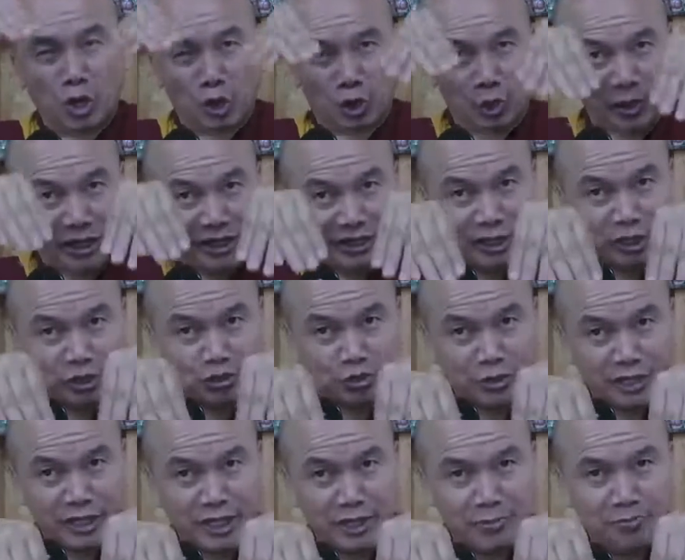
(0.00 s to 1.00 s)
You are in the
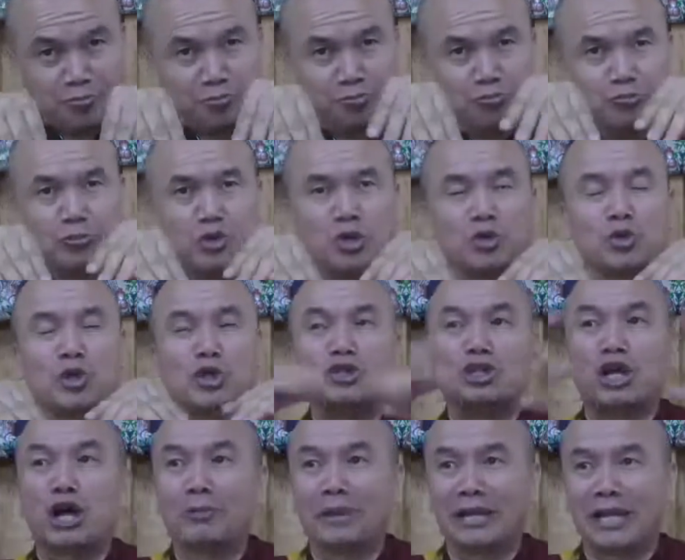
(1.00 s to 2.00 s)
dream, you are
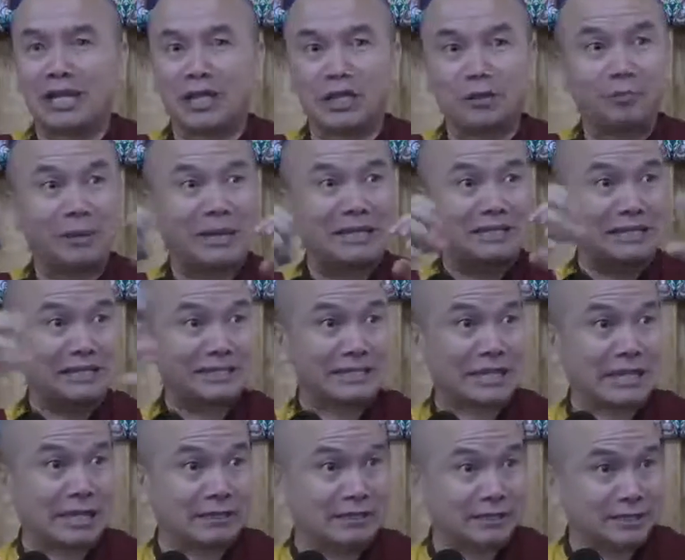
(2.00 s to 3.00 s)
dominated by this
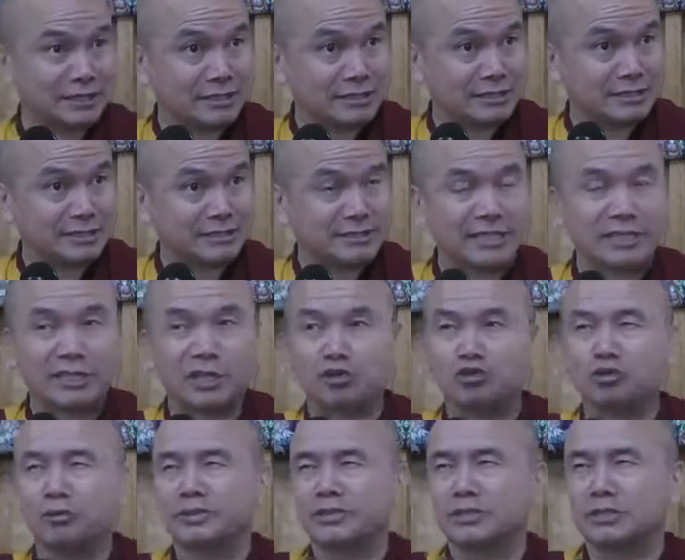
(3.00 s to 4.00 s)
ignorance, seeing the
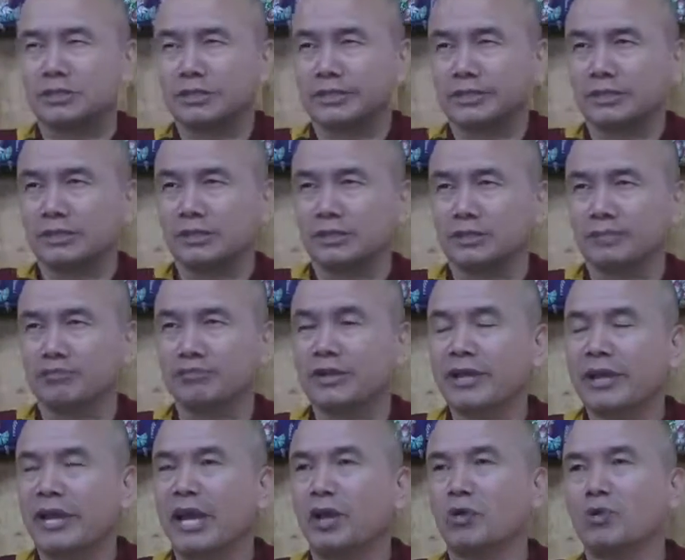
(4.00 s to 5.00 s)
dream as real.
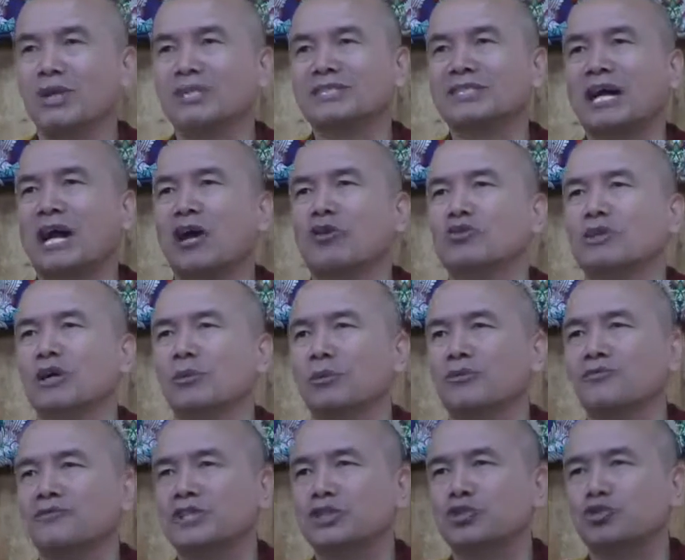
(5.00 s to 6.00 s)
And what is the outcome
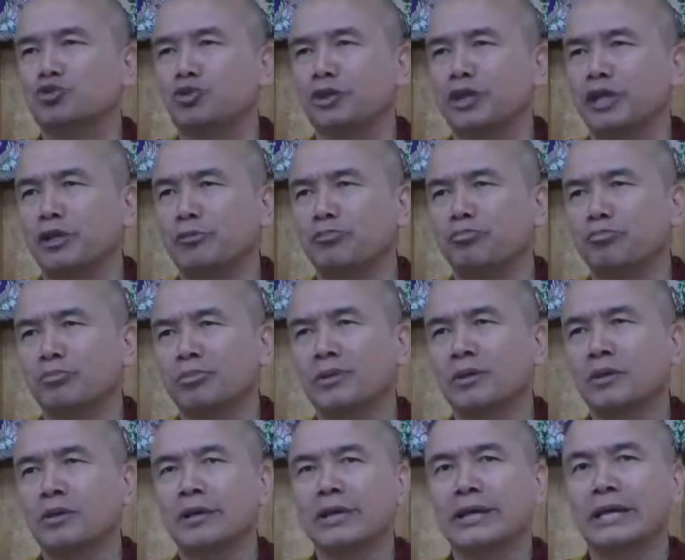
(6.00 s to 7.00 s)
of this dream?
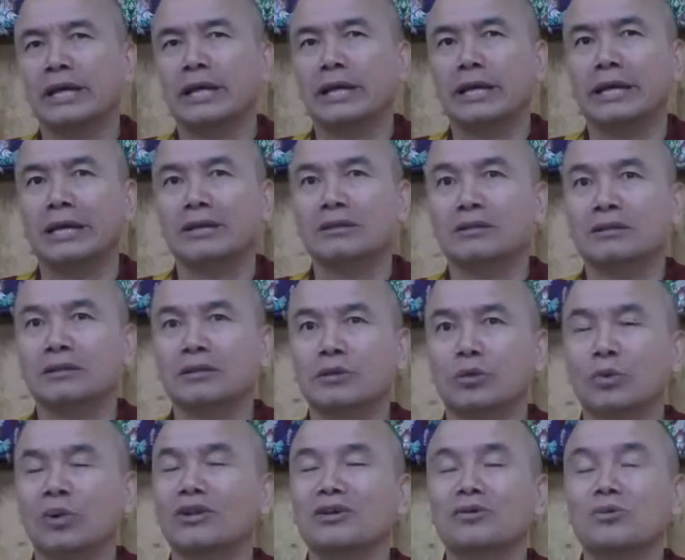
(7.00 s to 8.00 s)

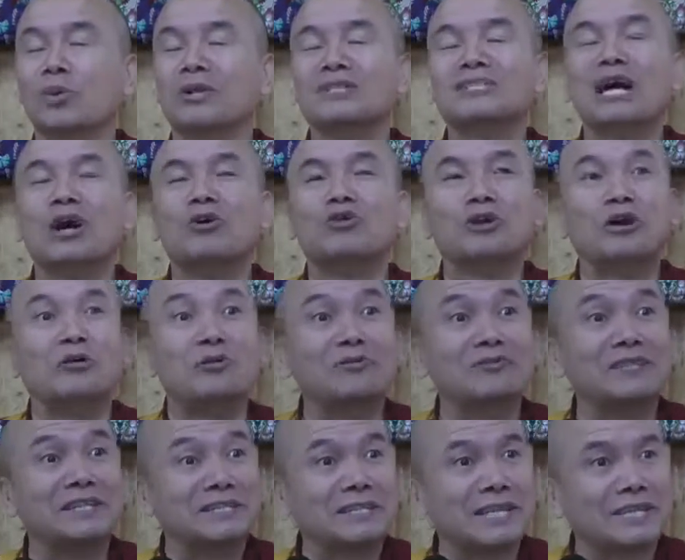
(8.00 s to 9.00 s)
What is the outcome
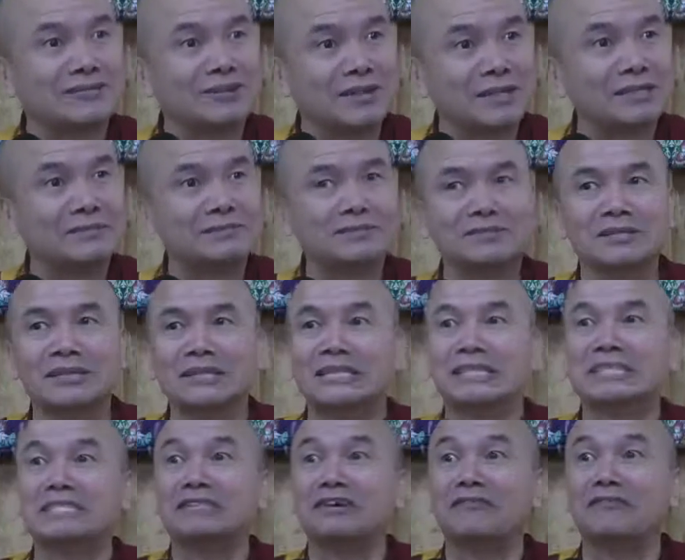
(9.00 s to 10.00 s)
of this ignorance?
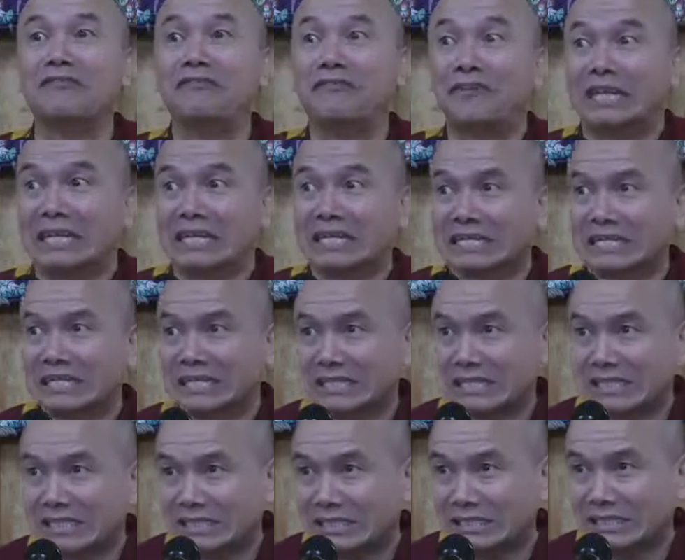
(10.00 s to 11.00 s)
It's the
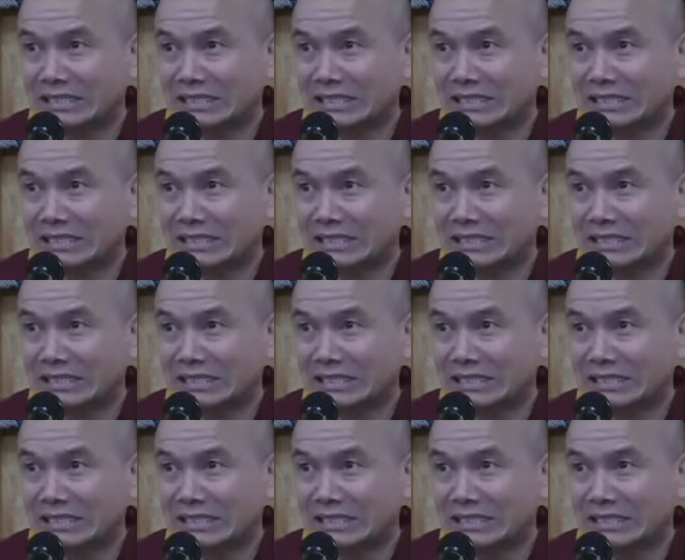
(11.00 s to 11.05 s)
fear.